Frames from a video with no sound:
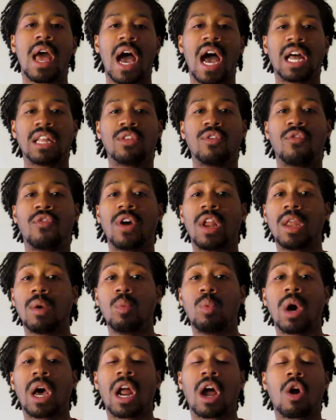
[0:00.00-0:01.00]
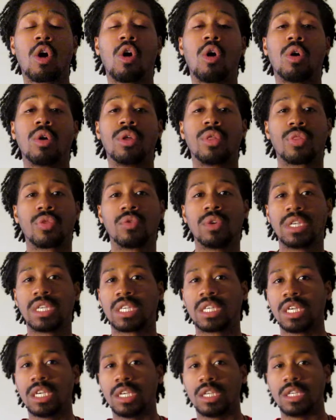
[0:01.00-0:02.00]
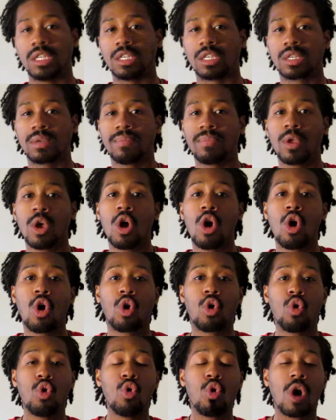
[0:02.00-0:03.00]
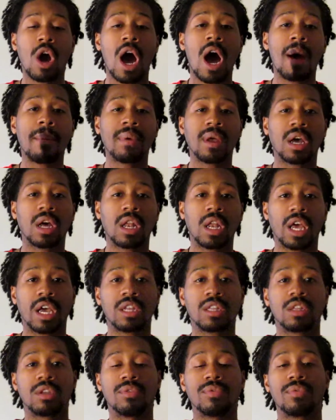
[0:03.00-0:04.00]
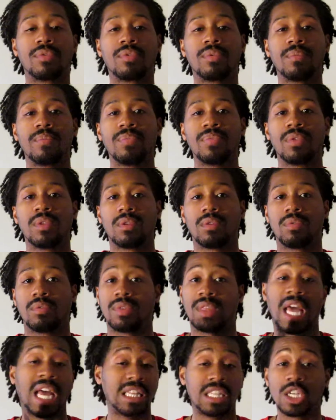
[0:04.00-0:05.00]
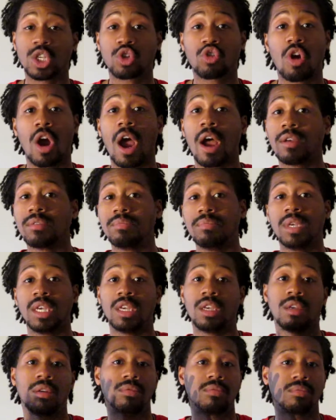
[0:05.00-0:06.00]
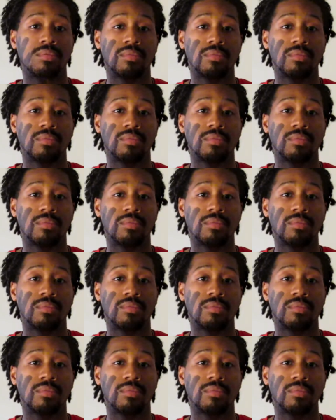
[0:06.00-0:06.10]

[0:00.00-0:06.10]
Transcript: I developed what I call the 3 C's: cool, calm, and collective. That describes me